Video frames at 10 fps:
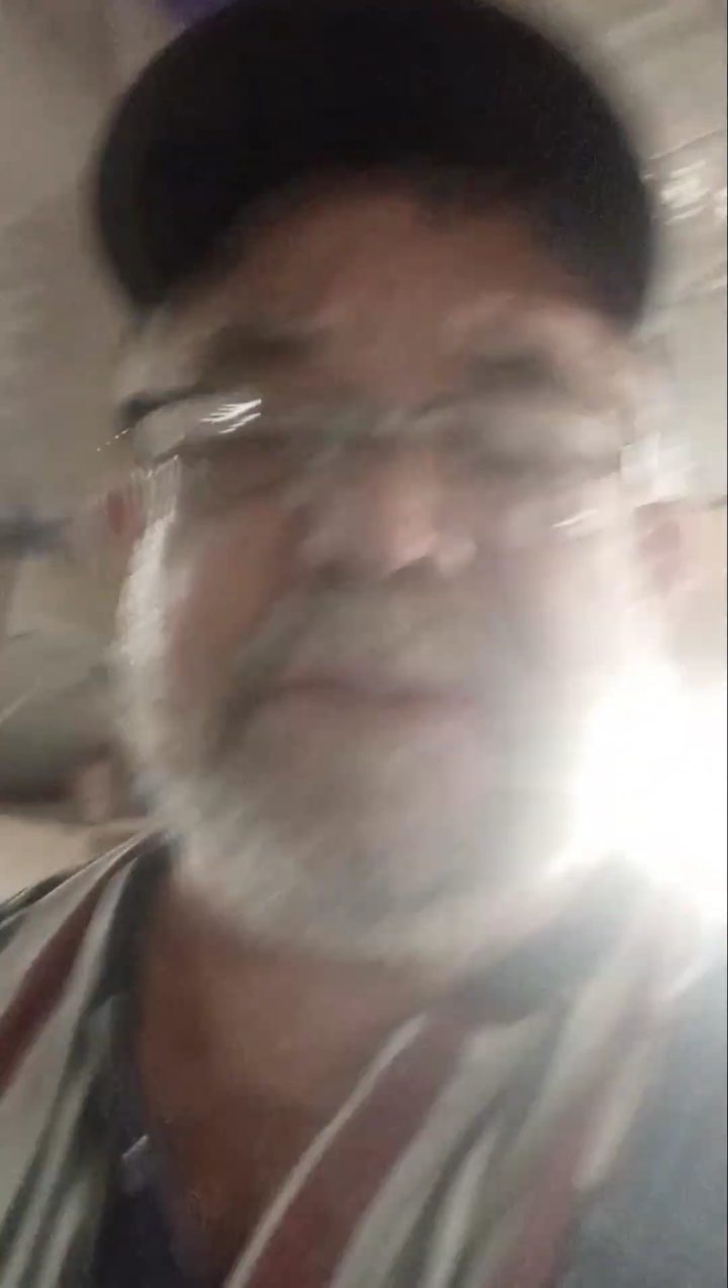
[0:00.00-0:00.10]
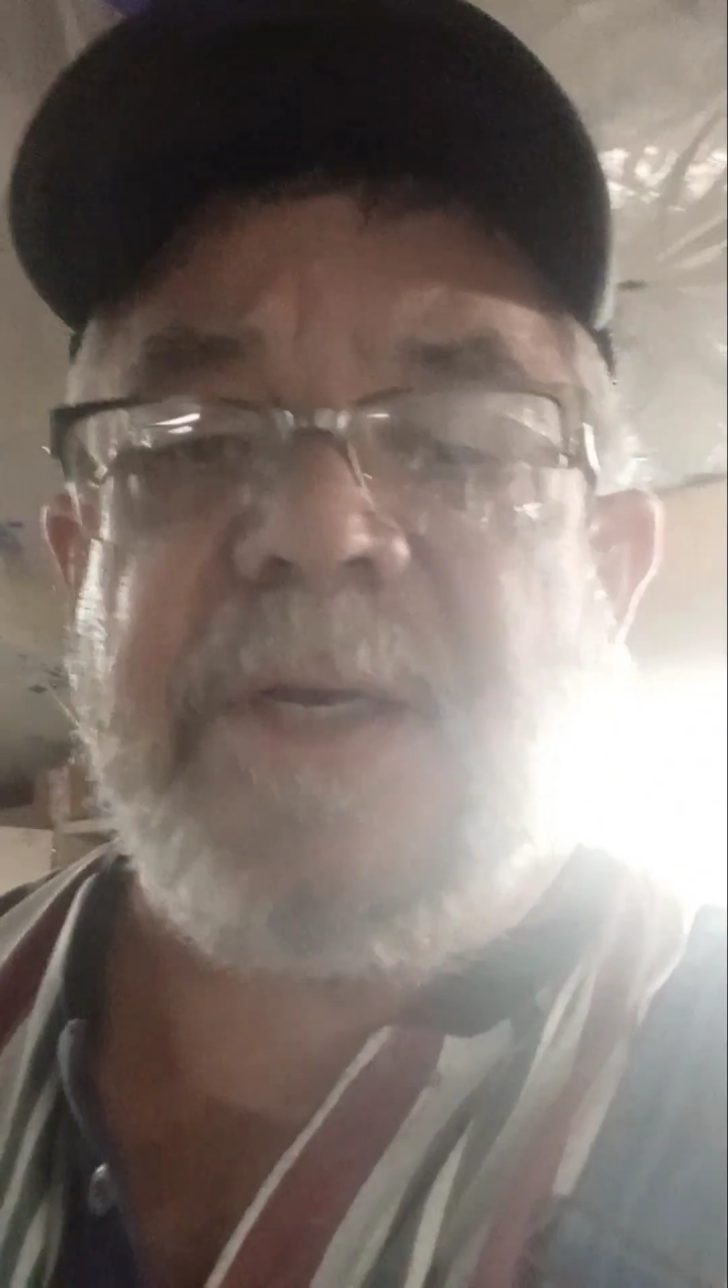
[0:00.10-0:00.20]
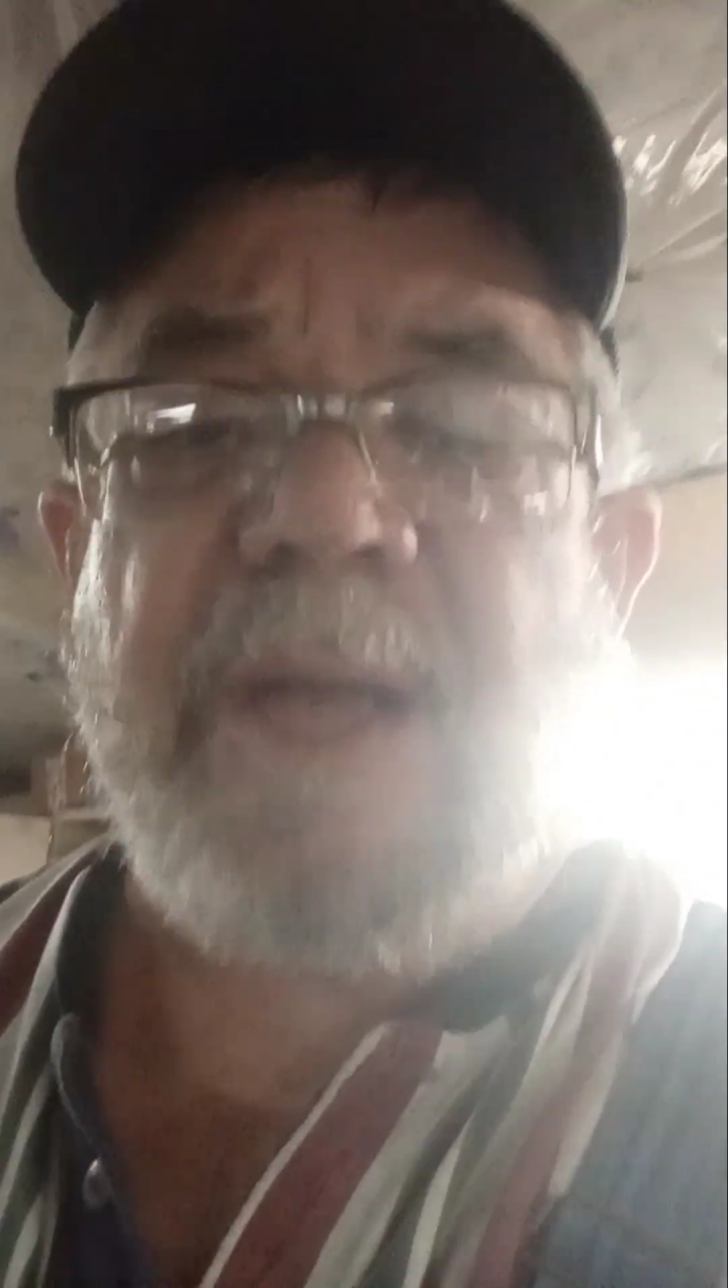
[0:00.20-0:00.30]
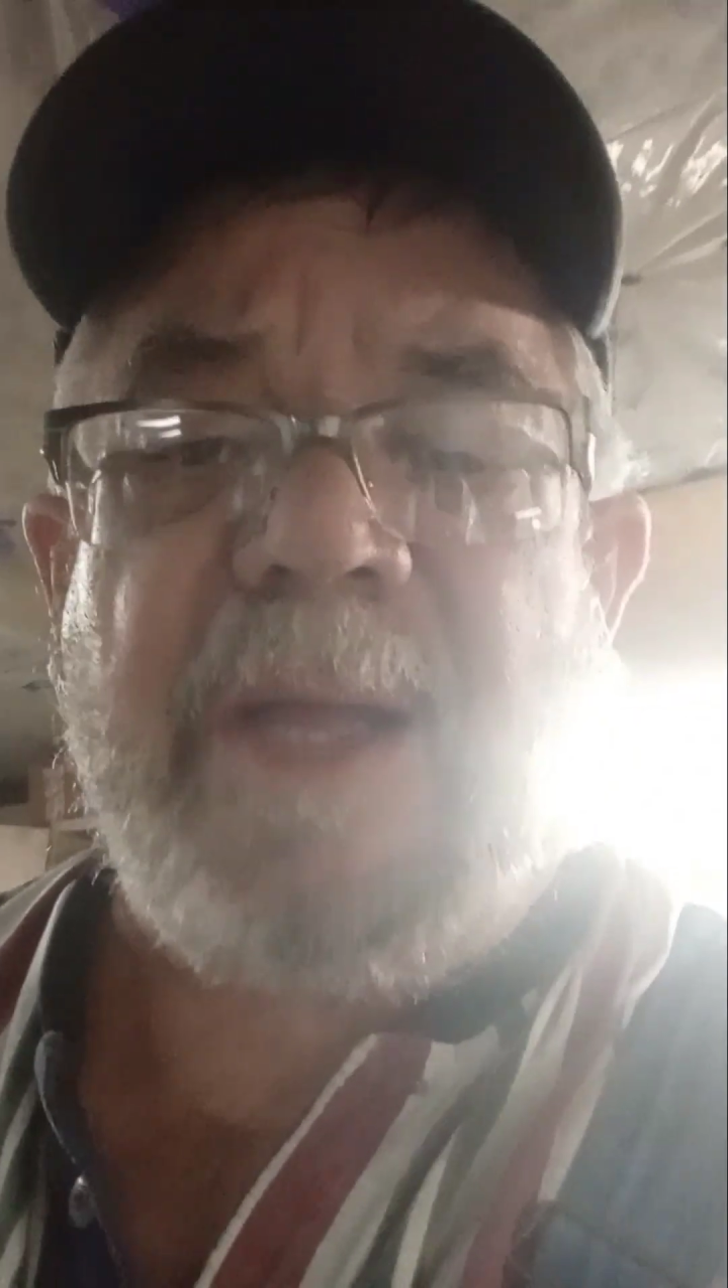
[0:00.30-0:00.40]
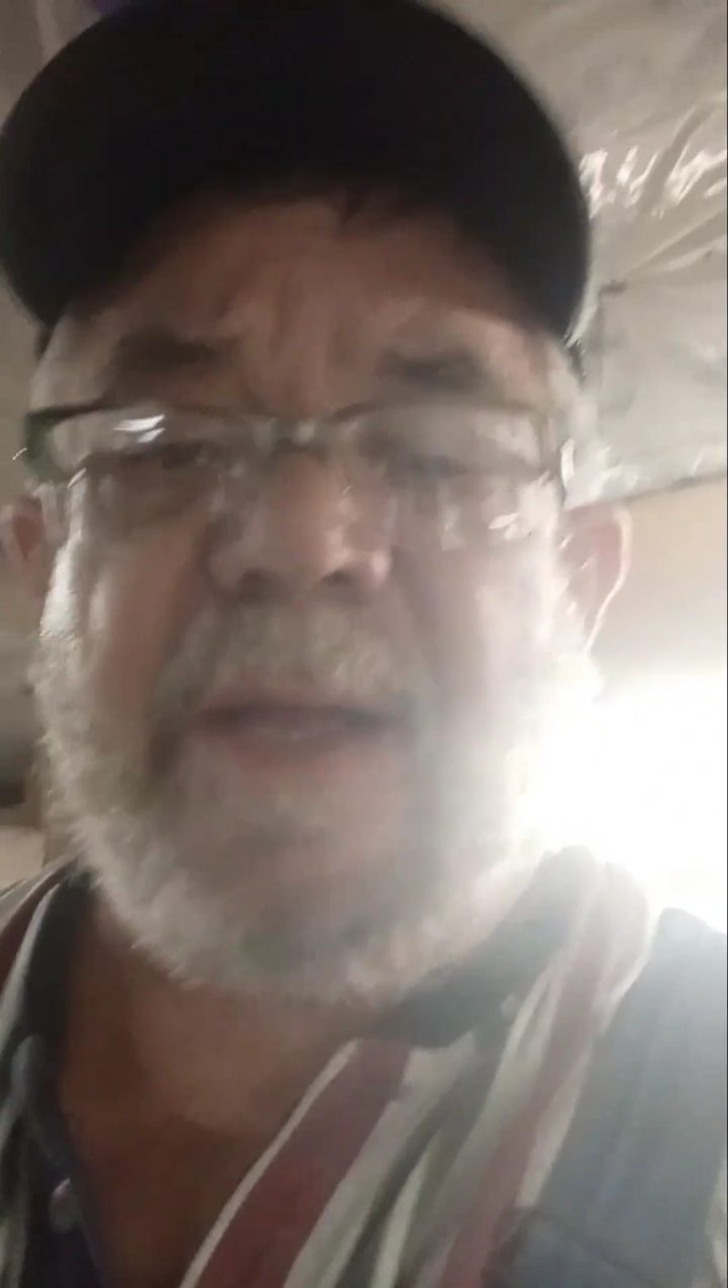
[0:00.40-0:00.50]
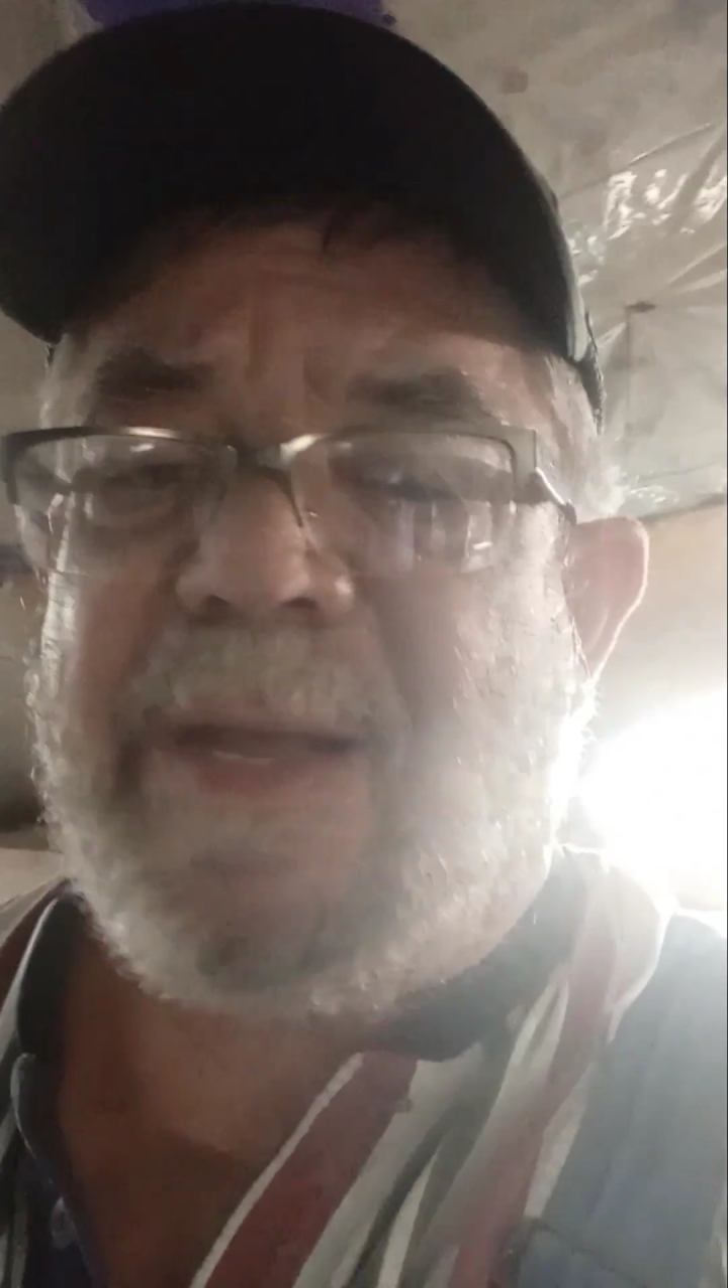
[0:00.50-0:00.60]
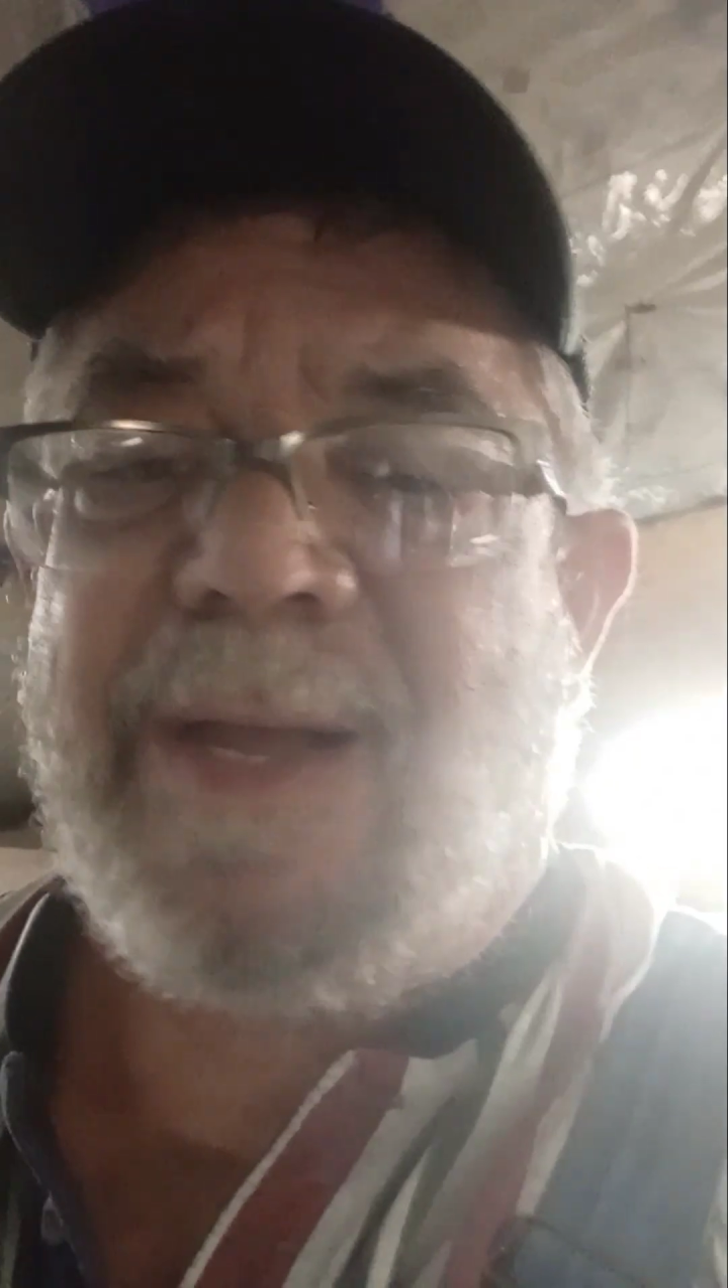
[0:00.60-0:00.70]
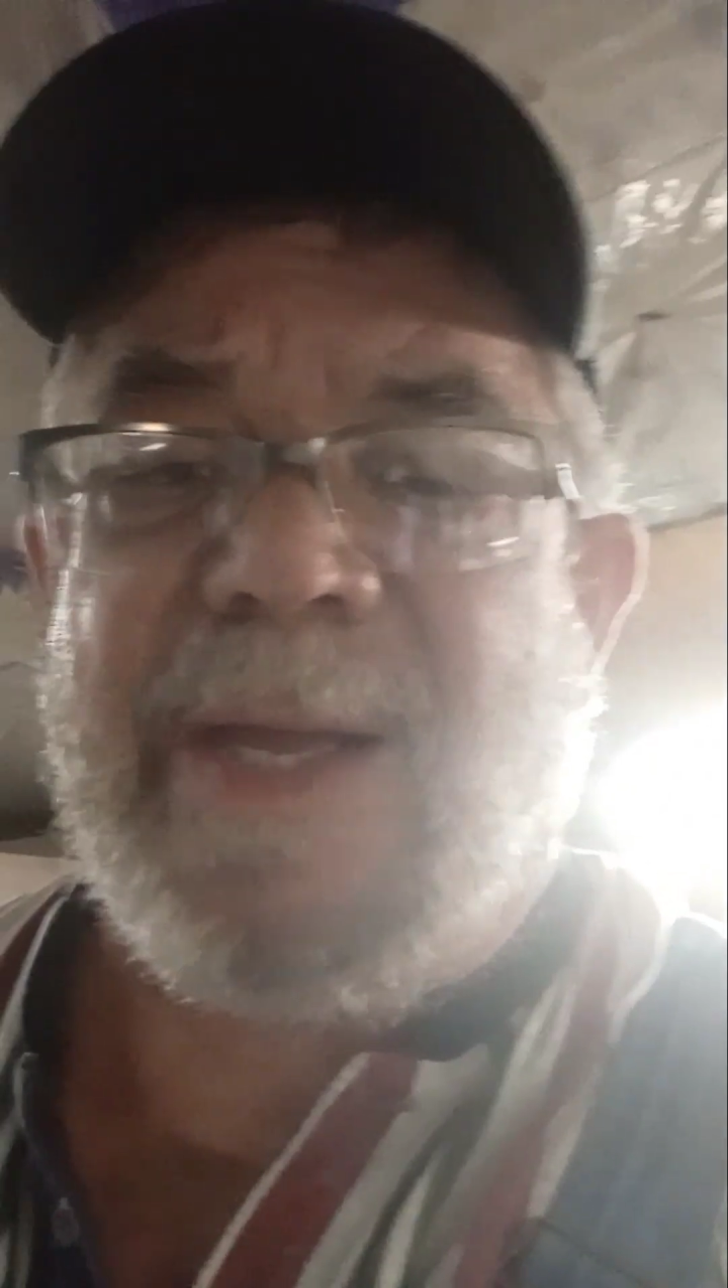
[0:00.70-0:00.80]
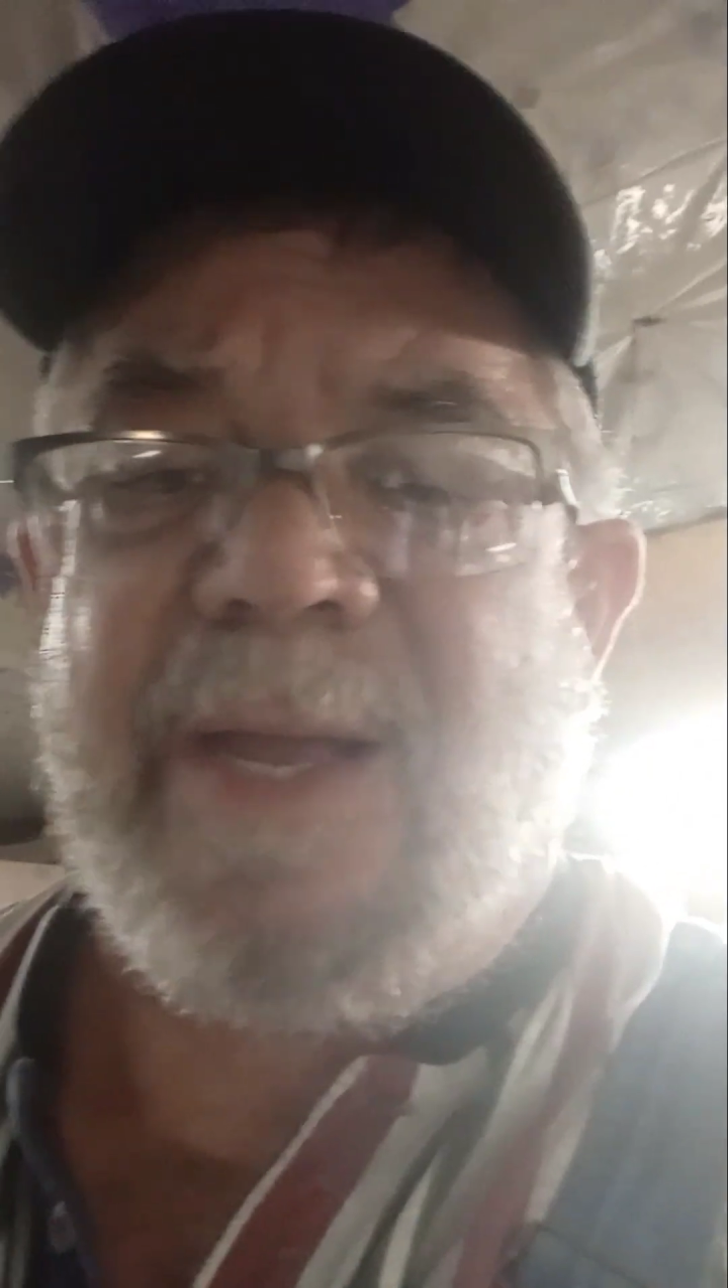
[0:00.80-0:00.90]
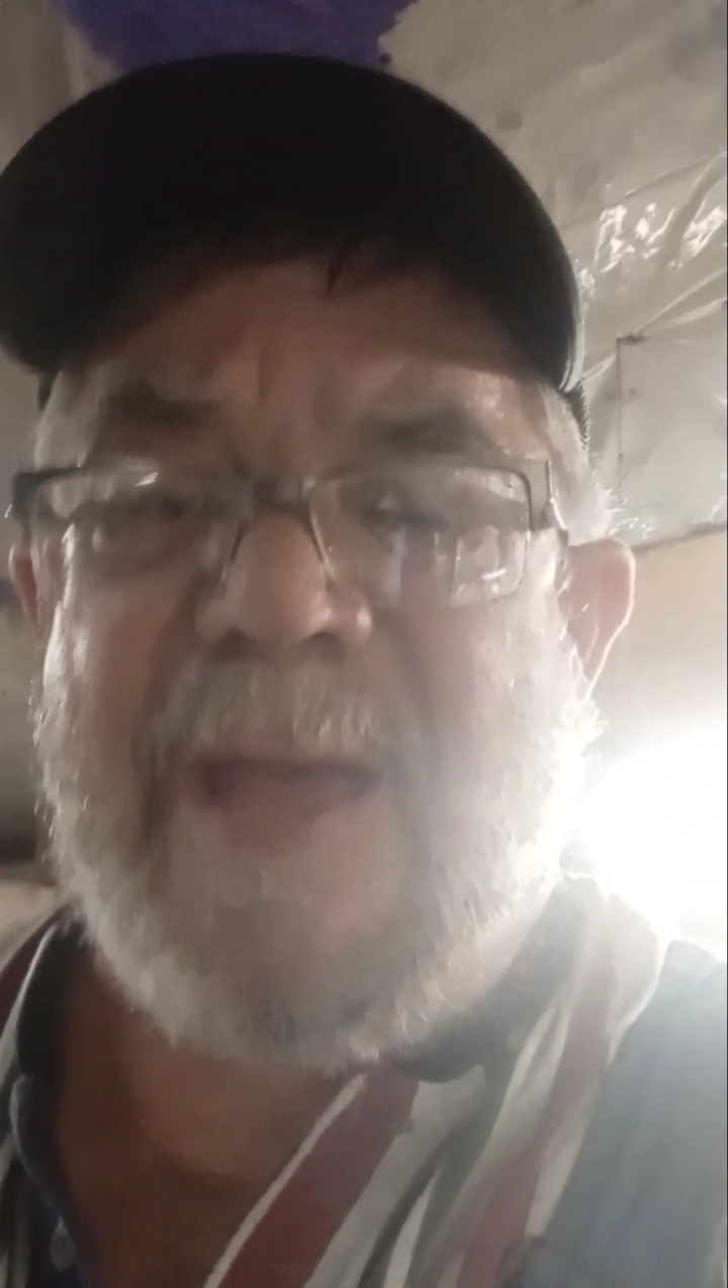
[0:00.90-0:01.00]
and
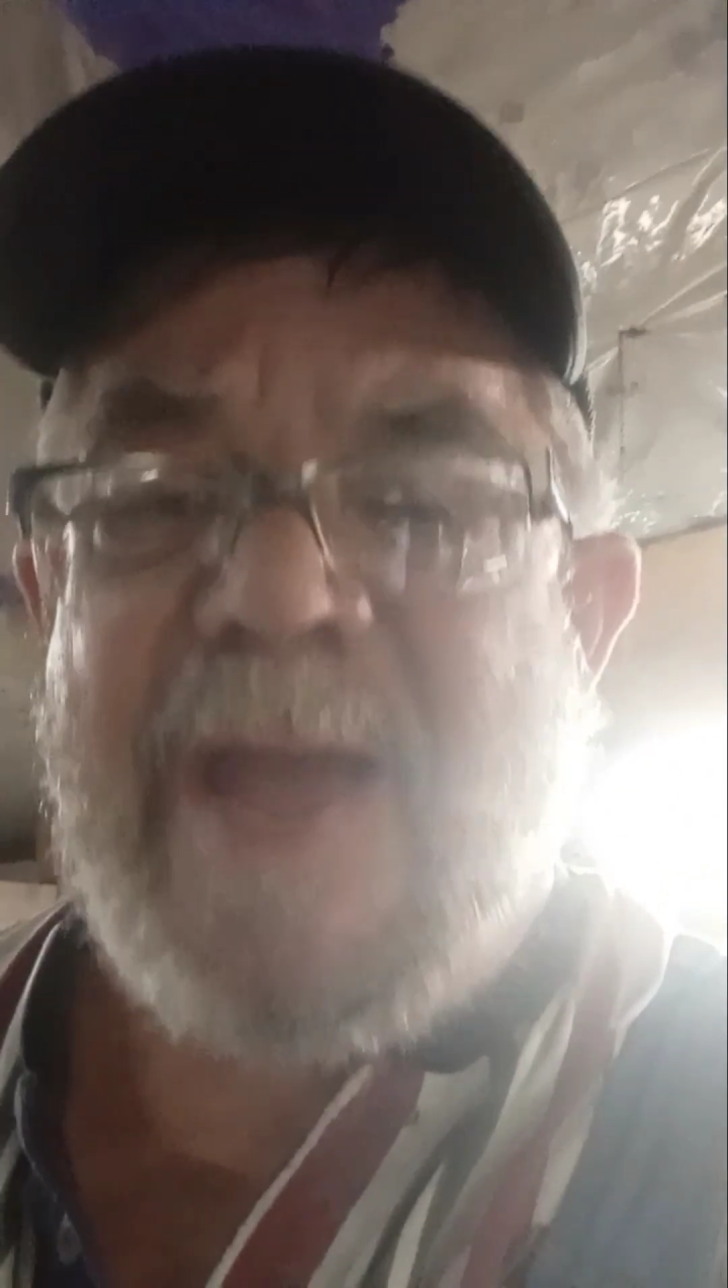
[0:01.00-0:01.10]
I